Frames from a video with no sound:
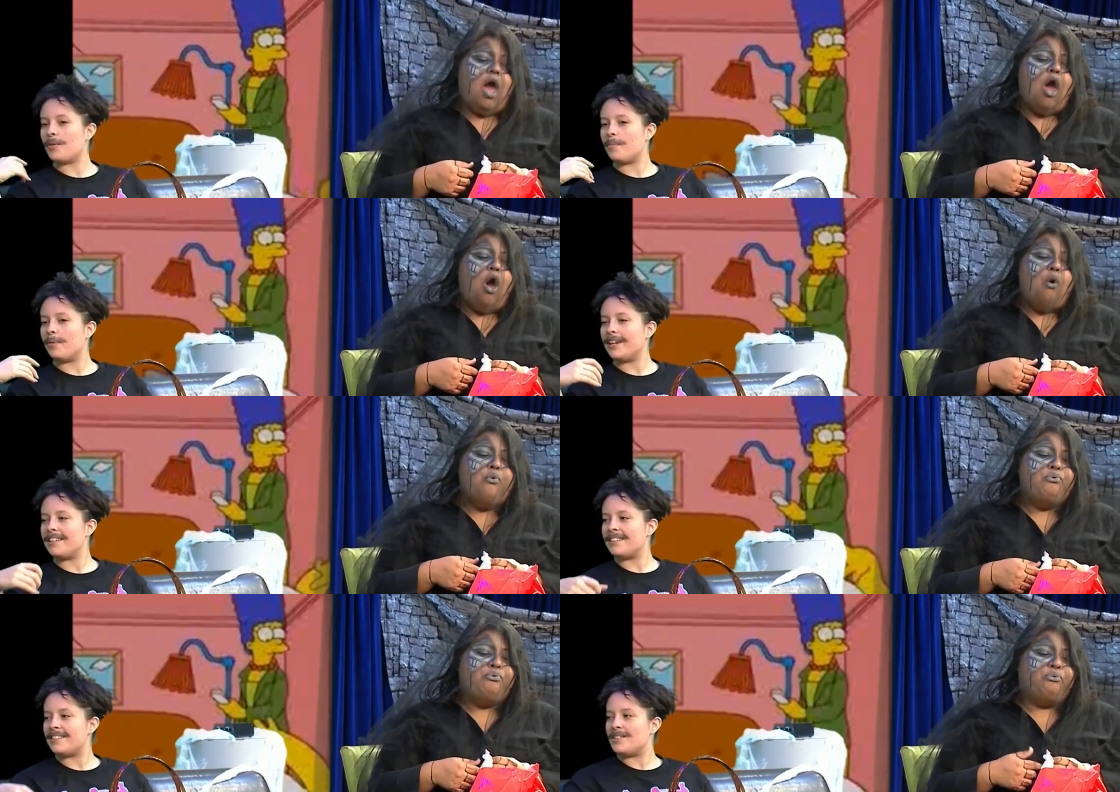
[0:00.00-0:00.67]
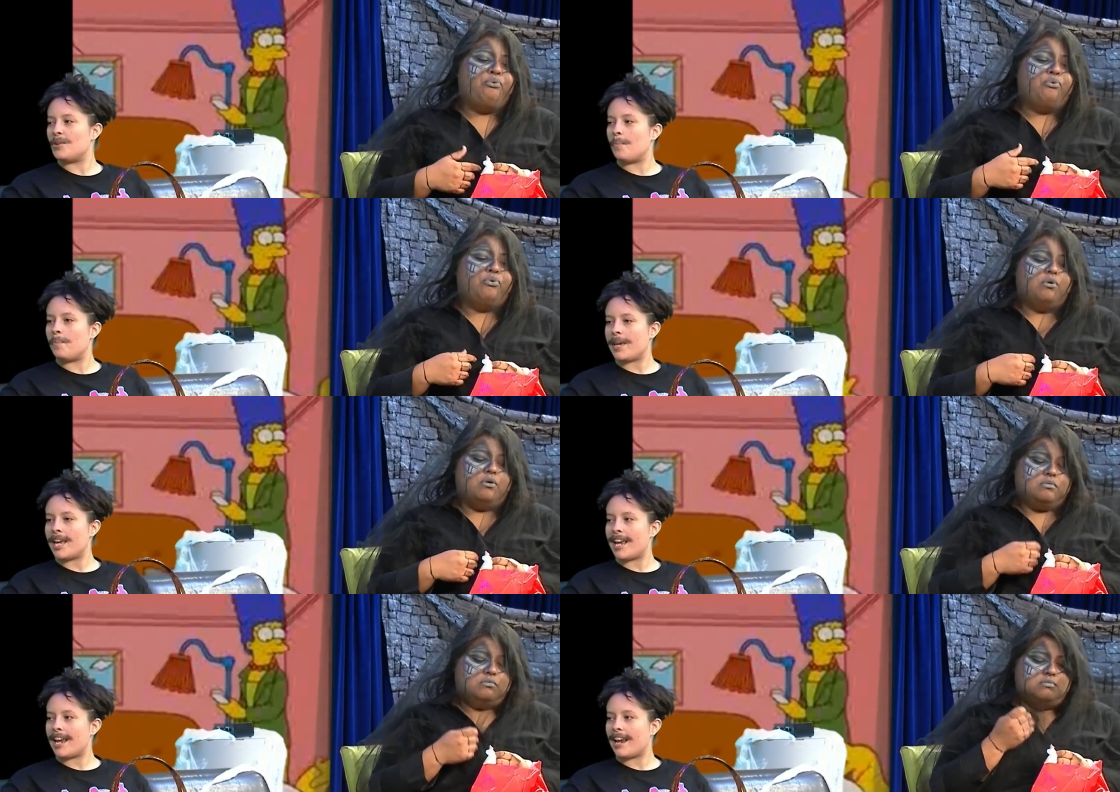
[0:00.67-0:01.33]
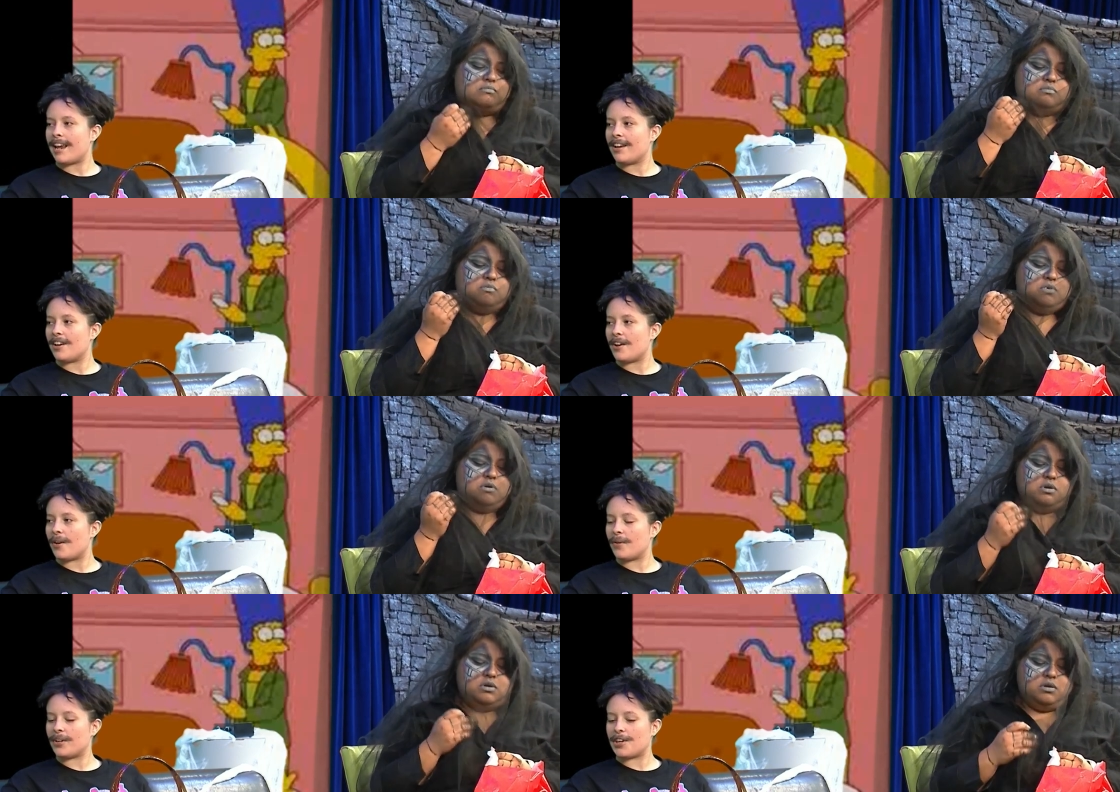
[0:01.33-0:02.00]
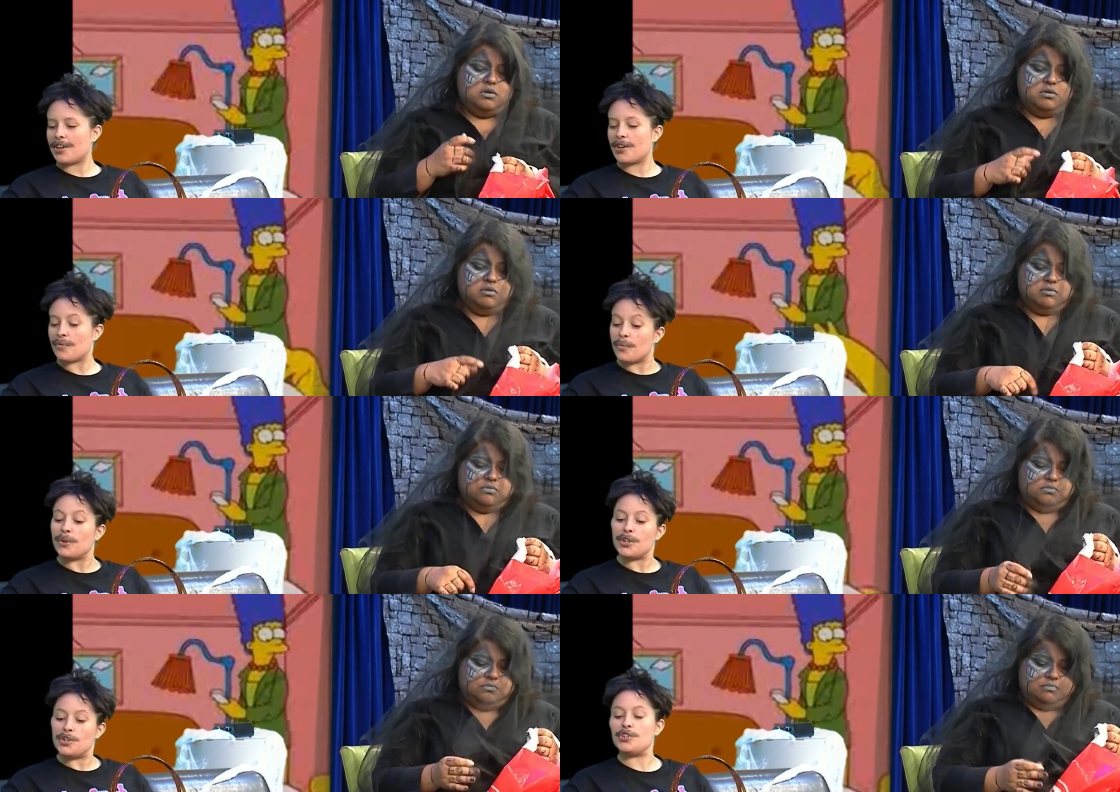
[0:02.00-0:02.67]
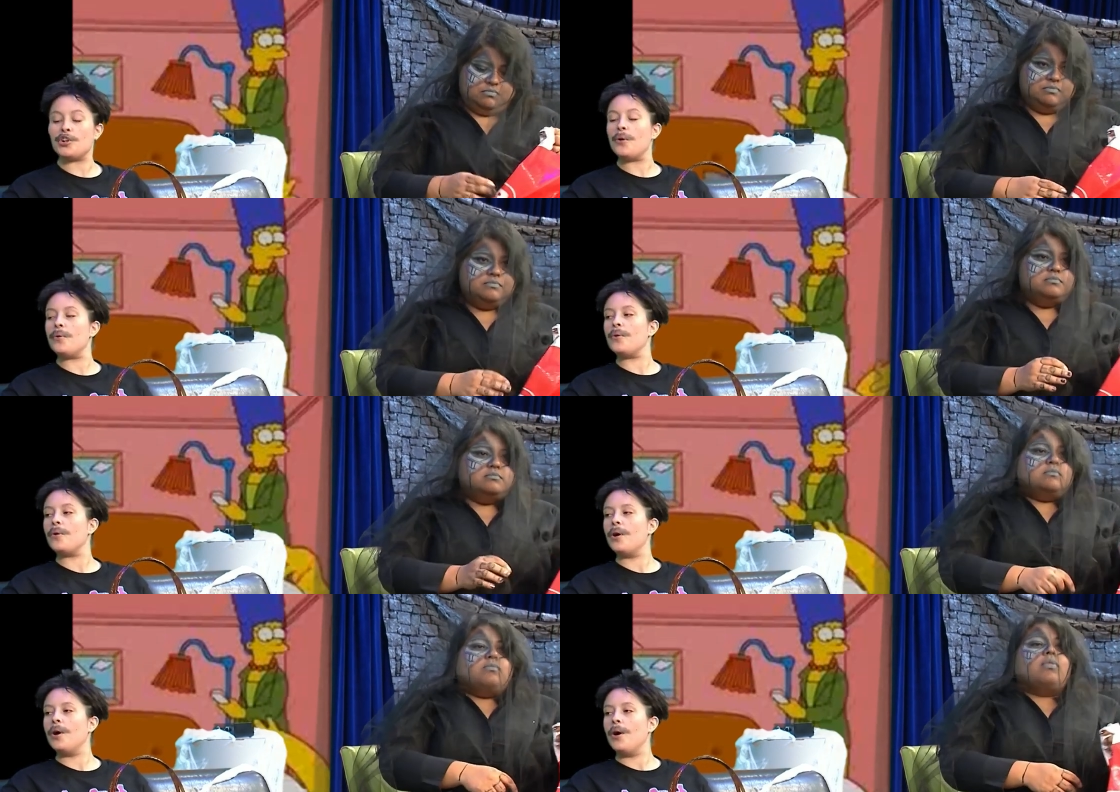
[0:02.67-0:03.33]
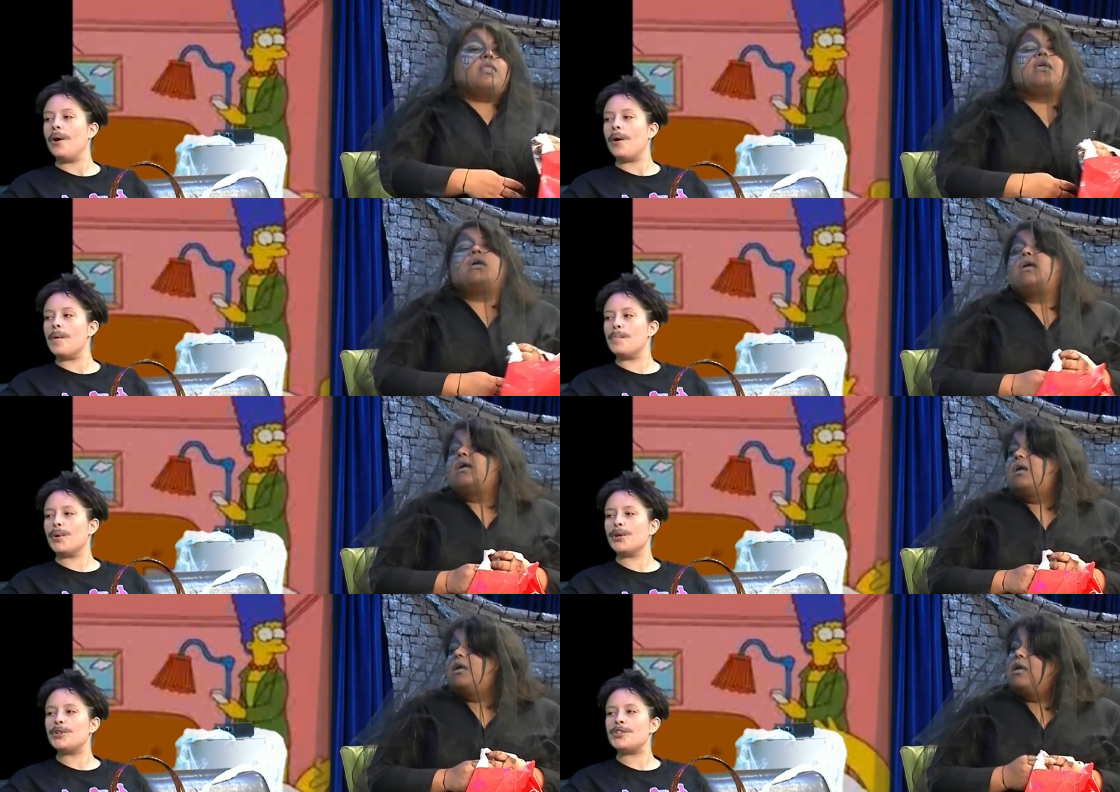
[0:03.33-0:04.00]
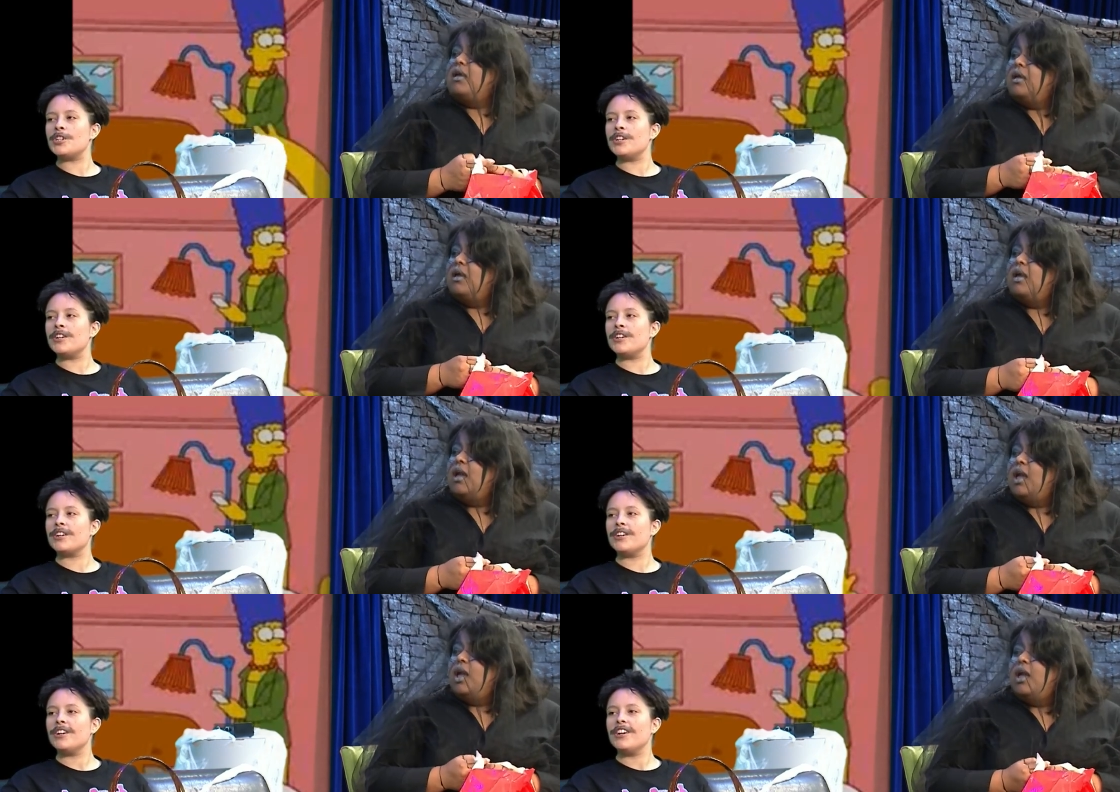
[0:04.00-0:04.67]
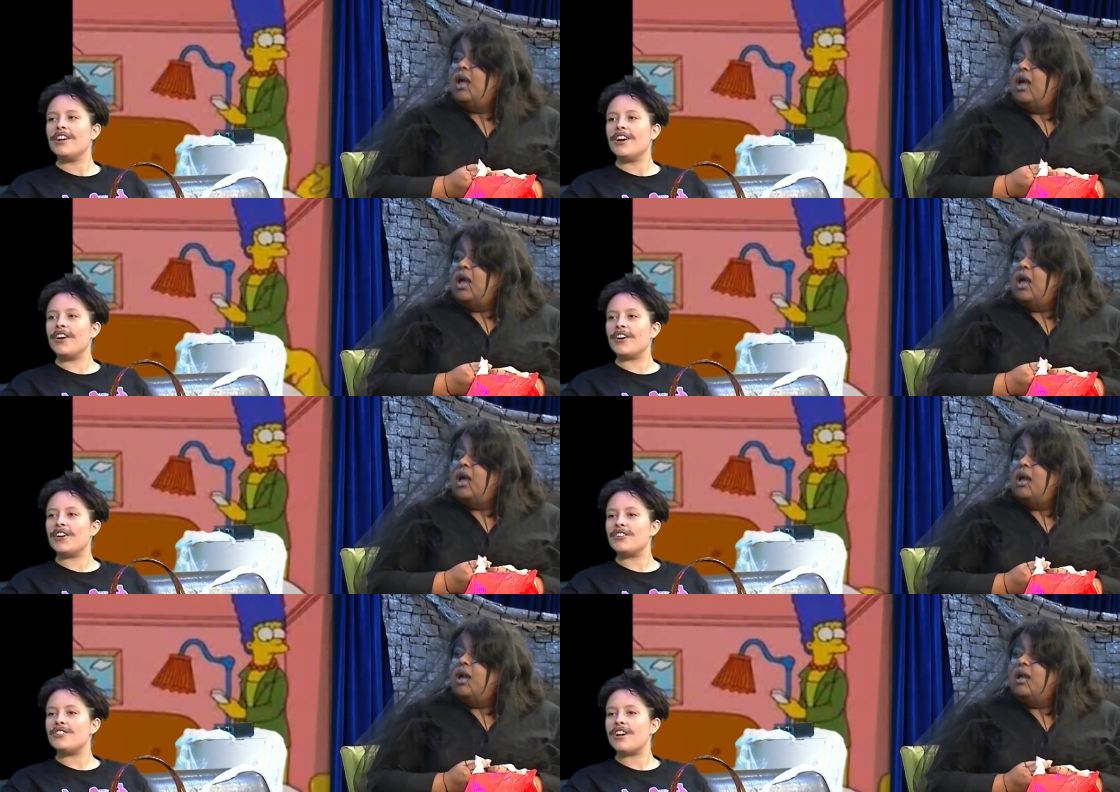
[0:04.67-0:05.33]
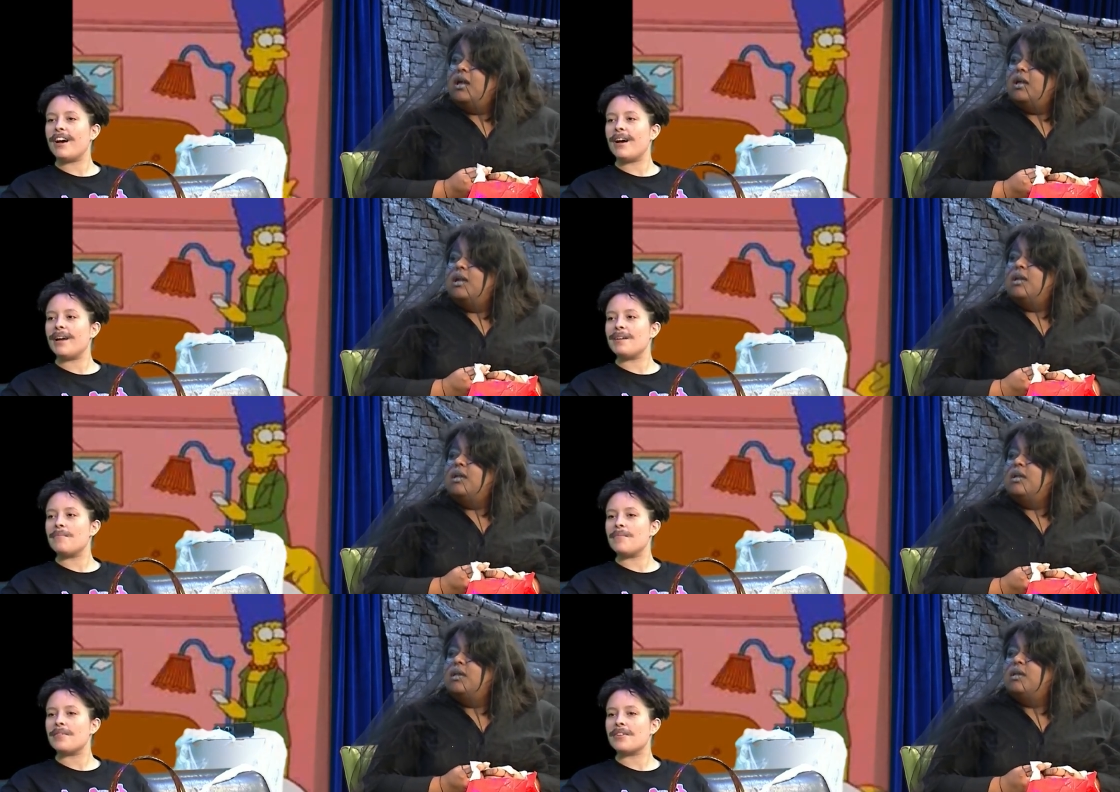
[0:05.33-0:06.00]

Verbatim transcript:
Speaker 1: the places to be. You know, like you could really show a person a good time.